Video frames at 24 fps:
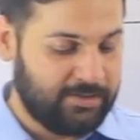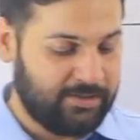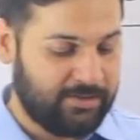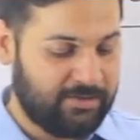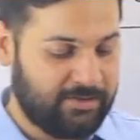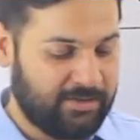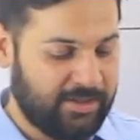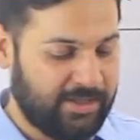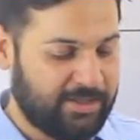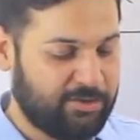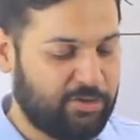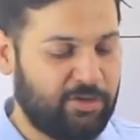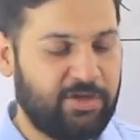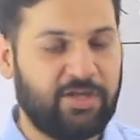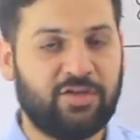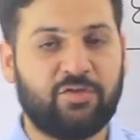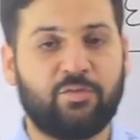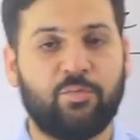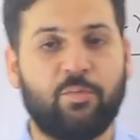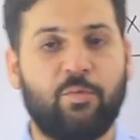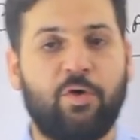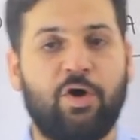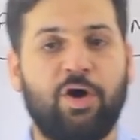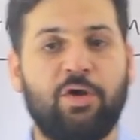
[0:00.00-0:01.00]
this is actually a
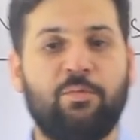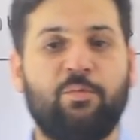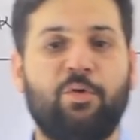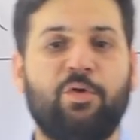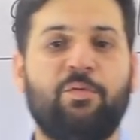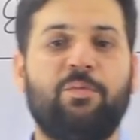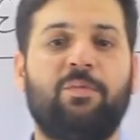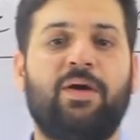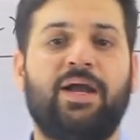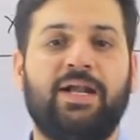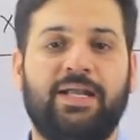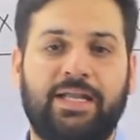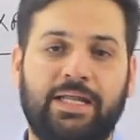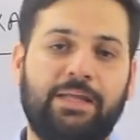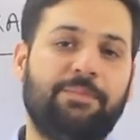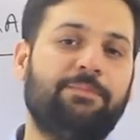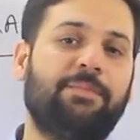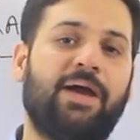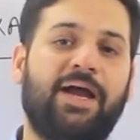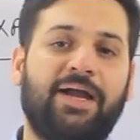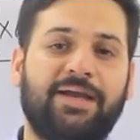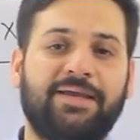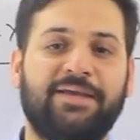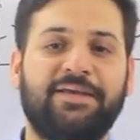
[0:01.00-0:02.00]
small book by
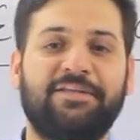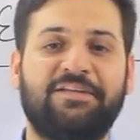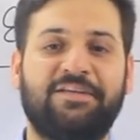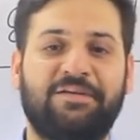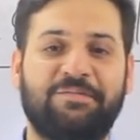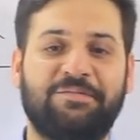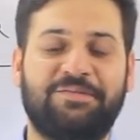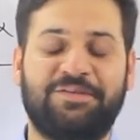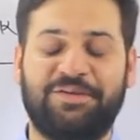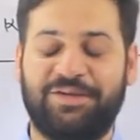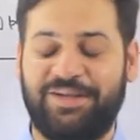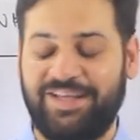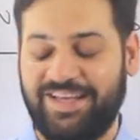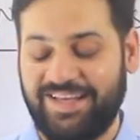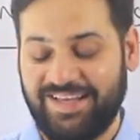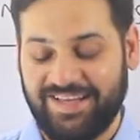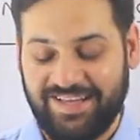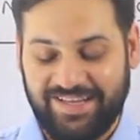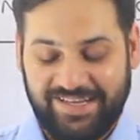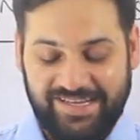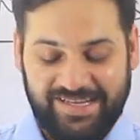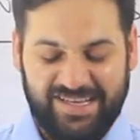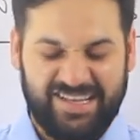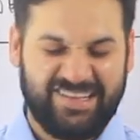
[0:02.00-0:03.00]
Team Bank Exams Today.
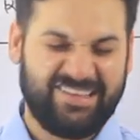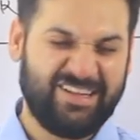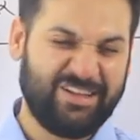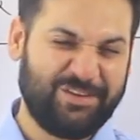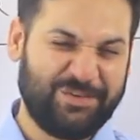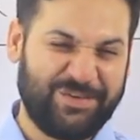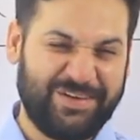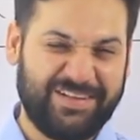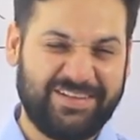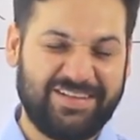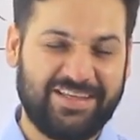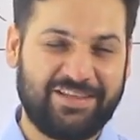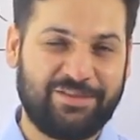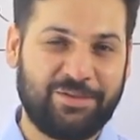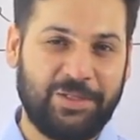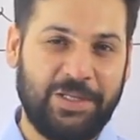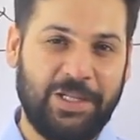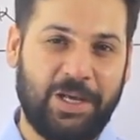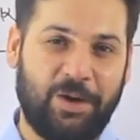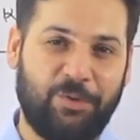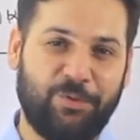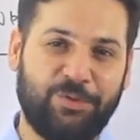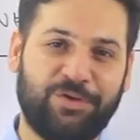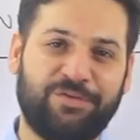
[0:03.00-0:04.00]
This one is
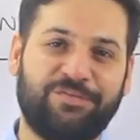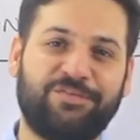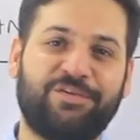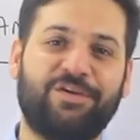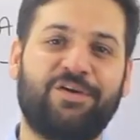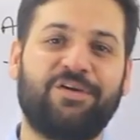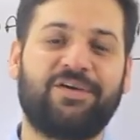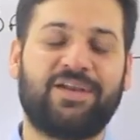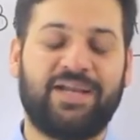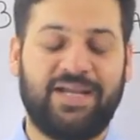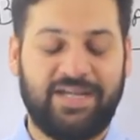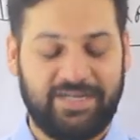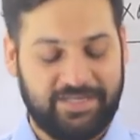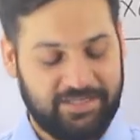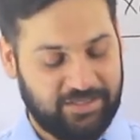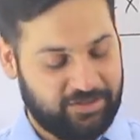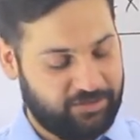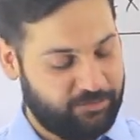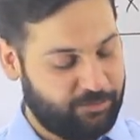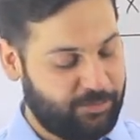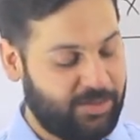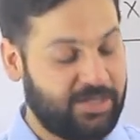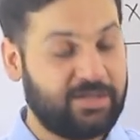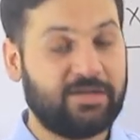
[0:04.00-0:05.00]
actually out of stock right
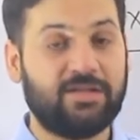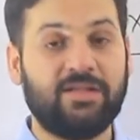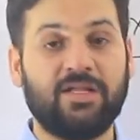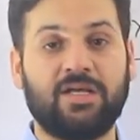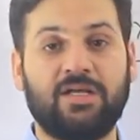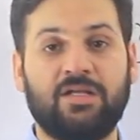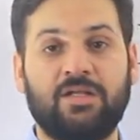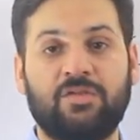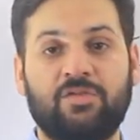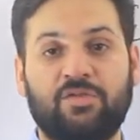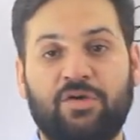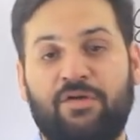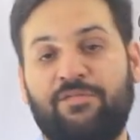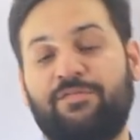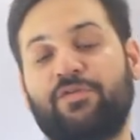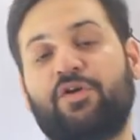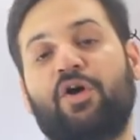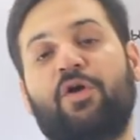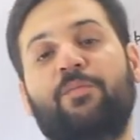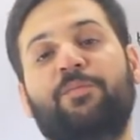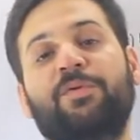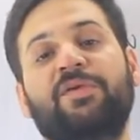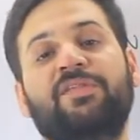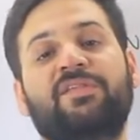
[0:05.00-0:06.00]
now, but the soft
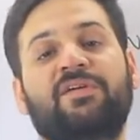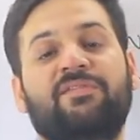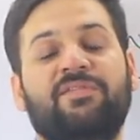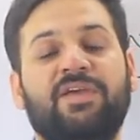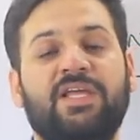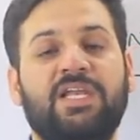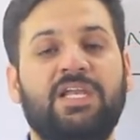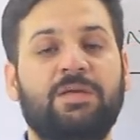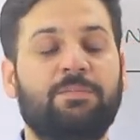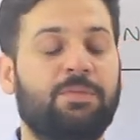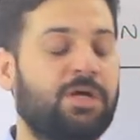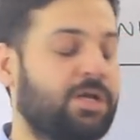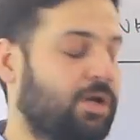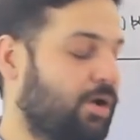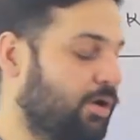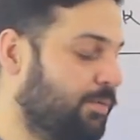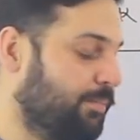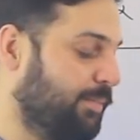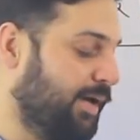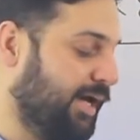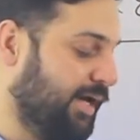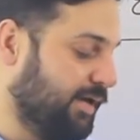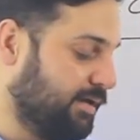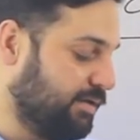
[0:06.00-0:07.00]
copy is available
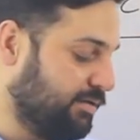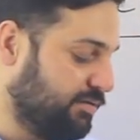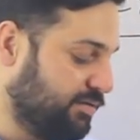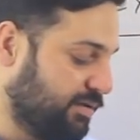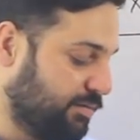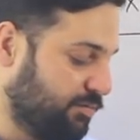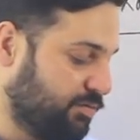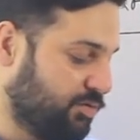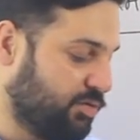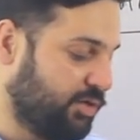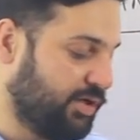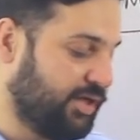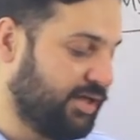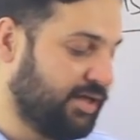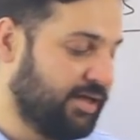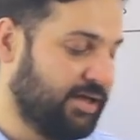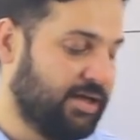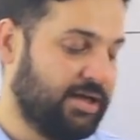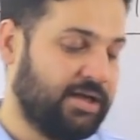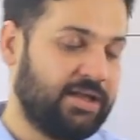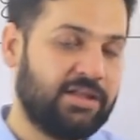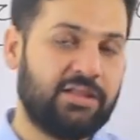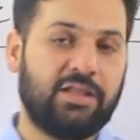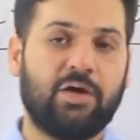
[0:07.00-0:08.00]
on Bank Exams Today,
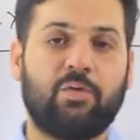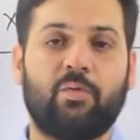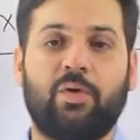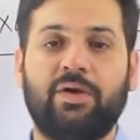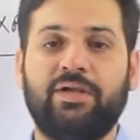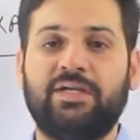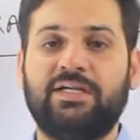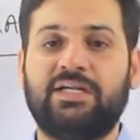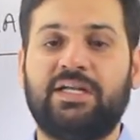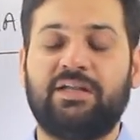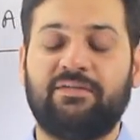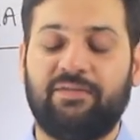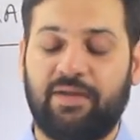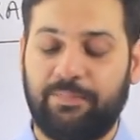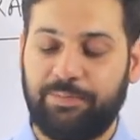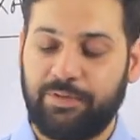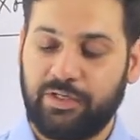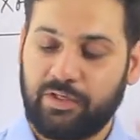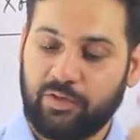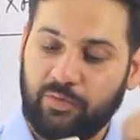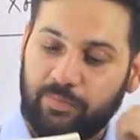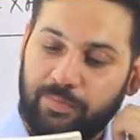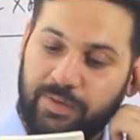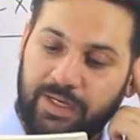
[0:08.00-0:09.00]
the Quantitative
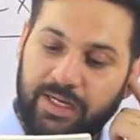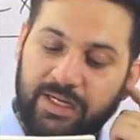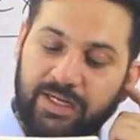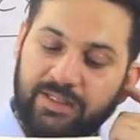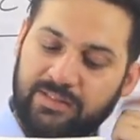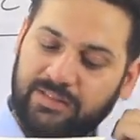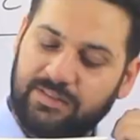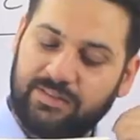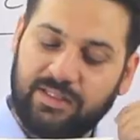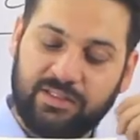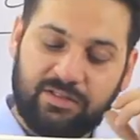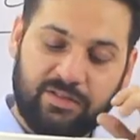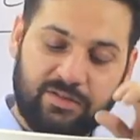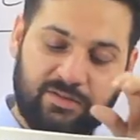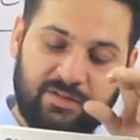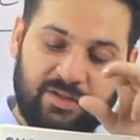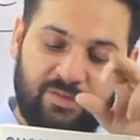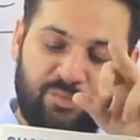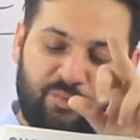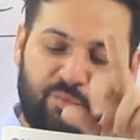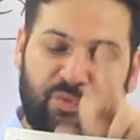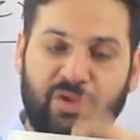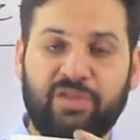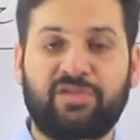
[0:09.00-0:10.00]
Aptitude Made Easy. This is
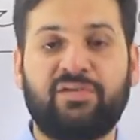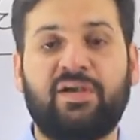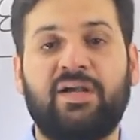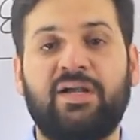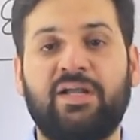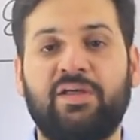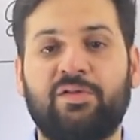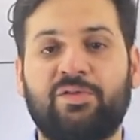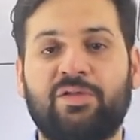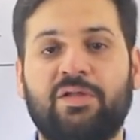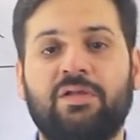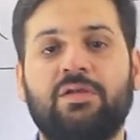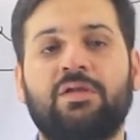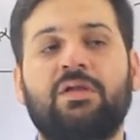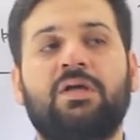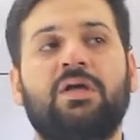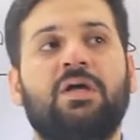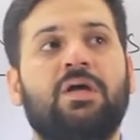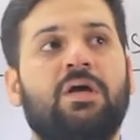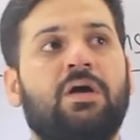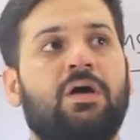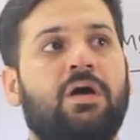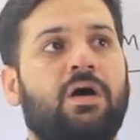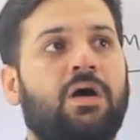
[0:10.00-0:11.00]
the first
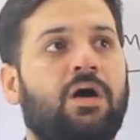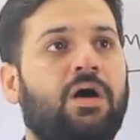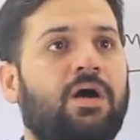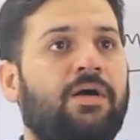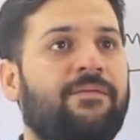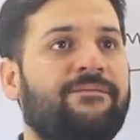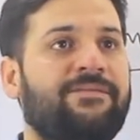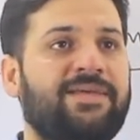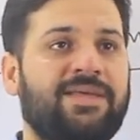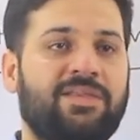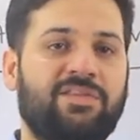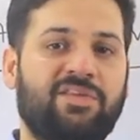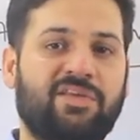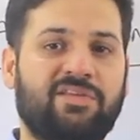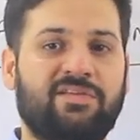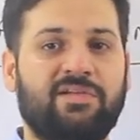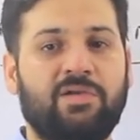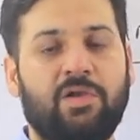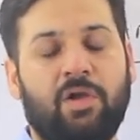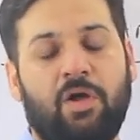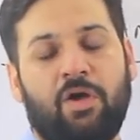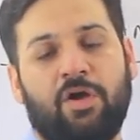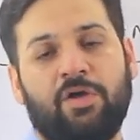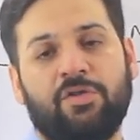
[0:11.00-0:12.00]
edition. We just
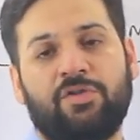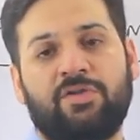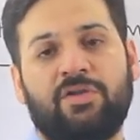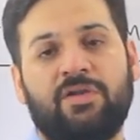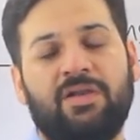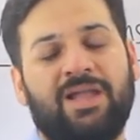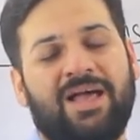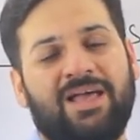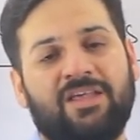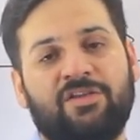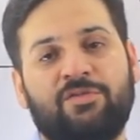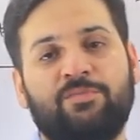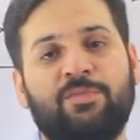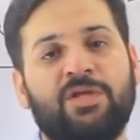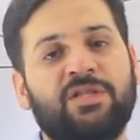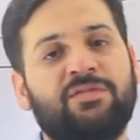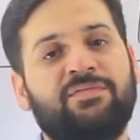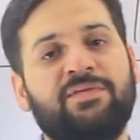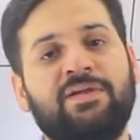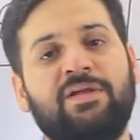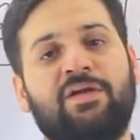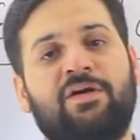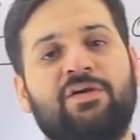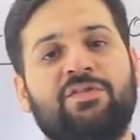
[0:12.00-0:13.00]
launched, last
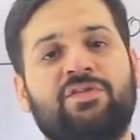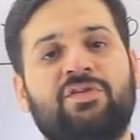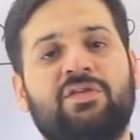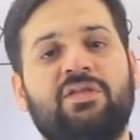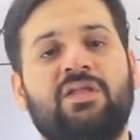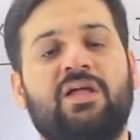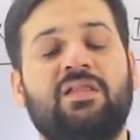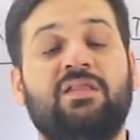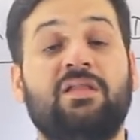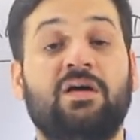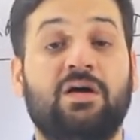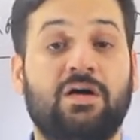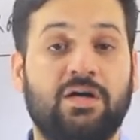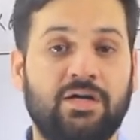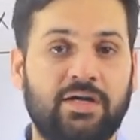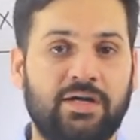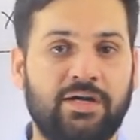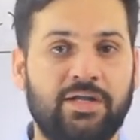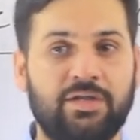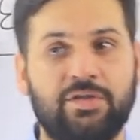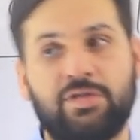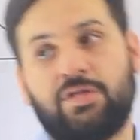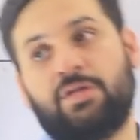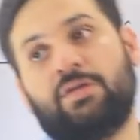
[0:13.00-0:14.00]
month we launched the third
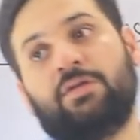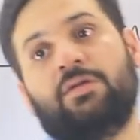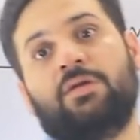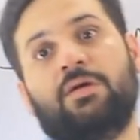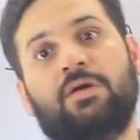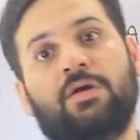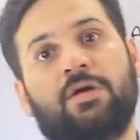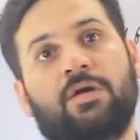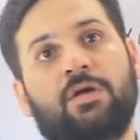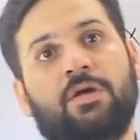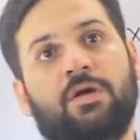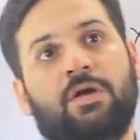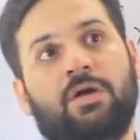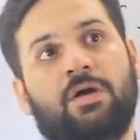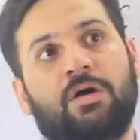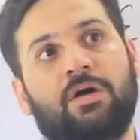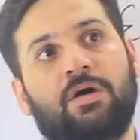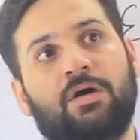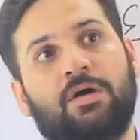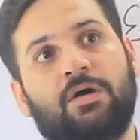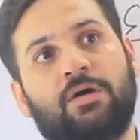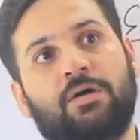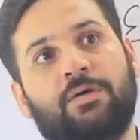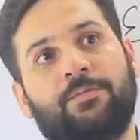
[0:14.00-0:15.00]
edition
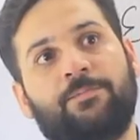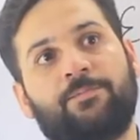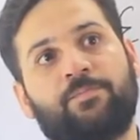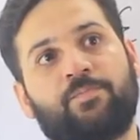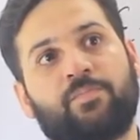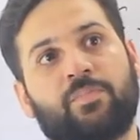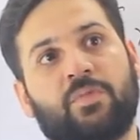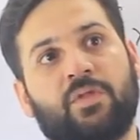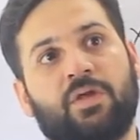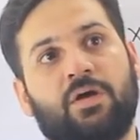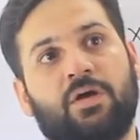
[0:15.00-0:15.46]
of